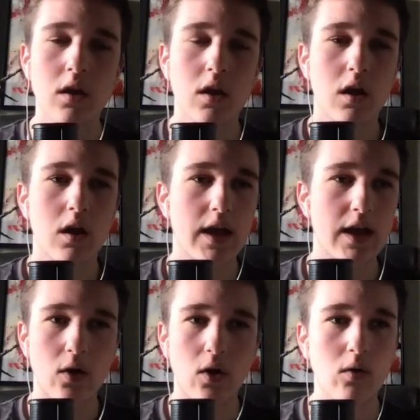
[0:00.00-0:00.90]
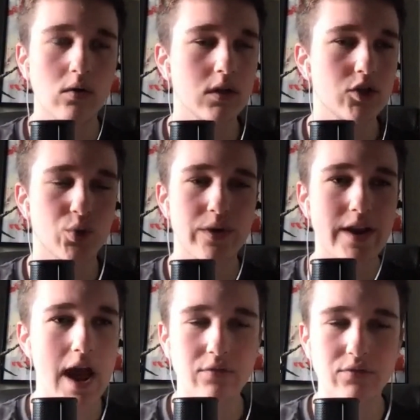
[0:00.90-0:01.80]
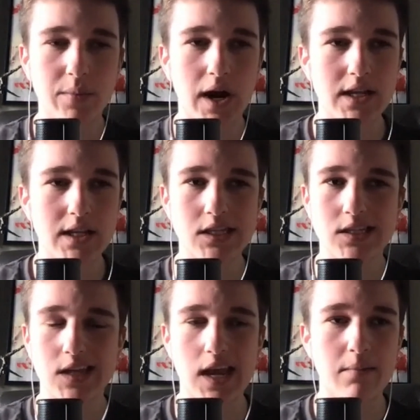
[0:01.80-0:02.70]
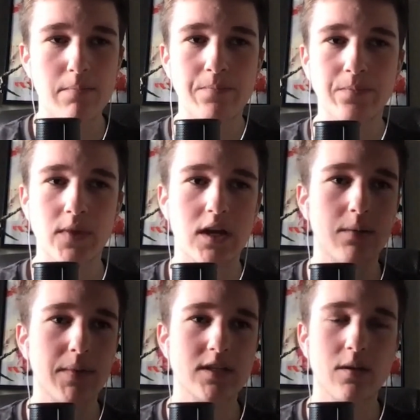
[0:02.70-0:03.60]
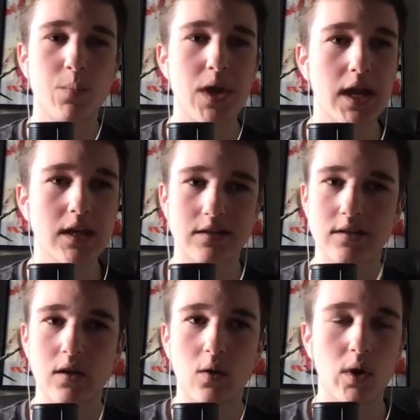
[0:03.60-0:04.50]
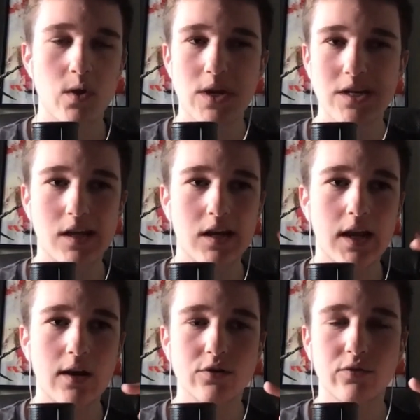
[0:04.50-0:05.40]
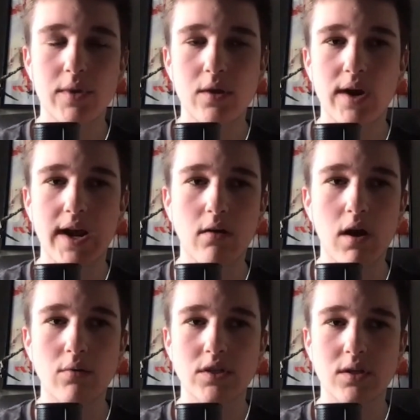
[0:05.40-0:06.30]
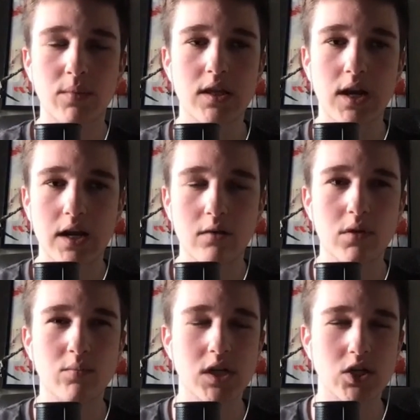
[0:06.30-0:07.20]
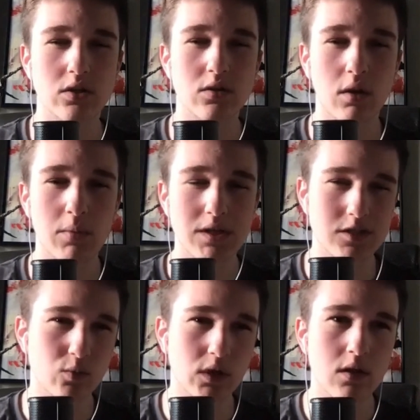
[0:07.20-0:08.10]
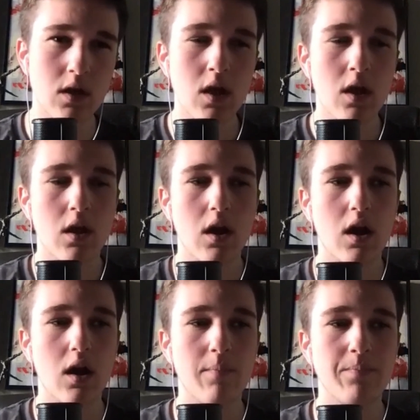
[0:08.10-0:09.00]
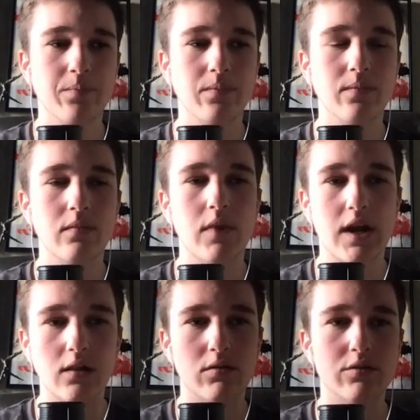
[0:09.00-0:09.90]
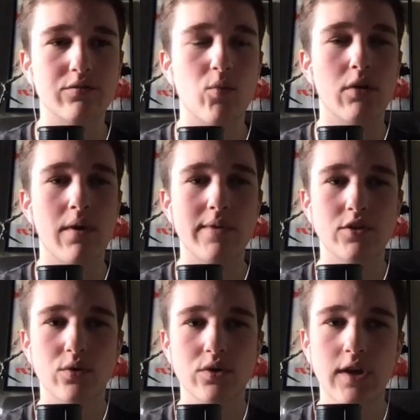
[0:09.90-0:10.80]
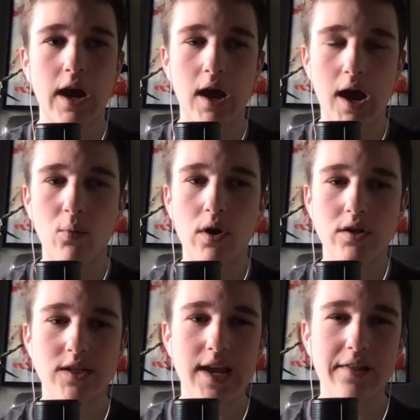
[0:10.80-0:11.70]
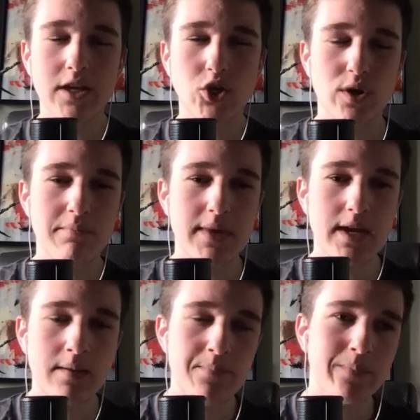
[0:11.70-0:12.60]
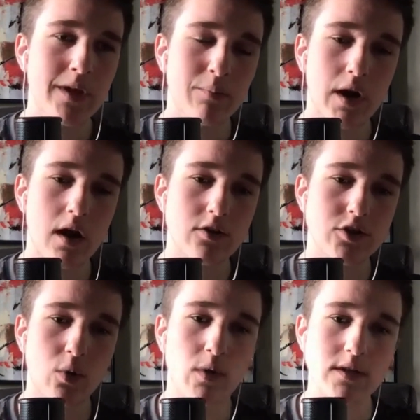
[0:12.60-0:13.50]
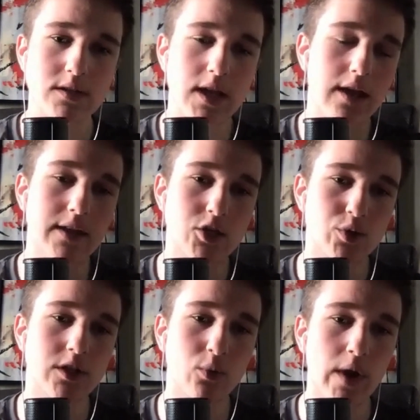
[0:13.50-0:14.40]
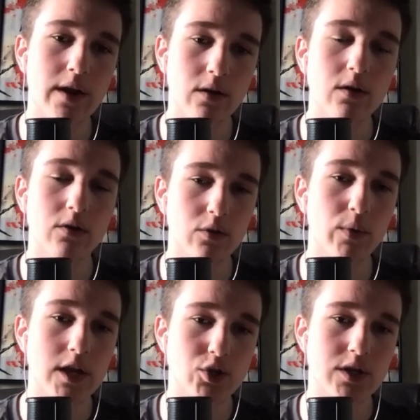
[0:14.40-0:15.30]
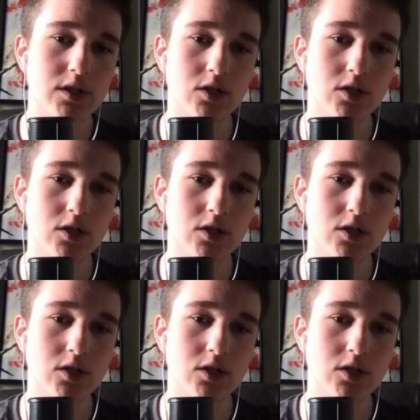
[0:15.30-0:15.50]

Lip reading: at all. Treat everybody the same. That's one of the biggest indicators for me when I go out with somebody that I could be potentially doing business with. And I learned this from one of my mentors. I want to see how they treat me, but I also want to see how they treat the waiter or the waitress,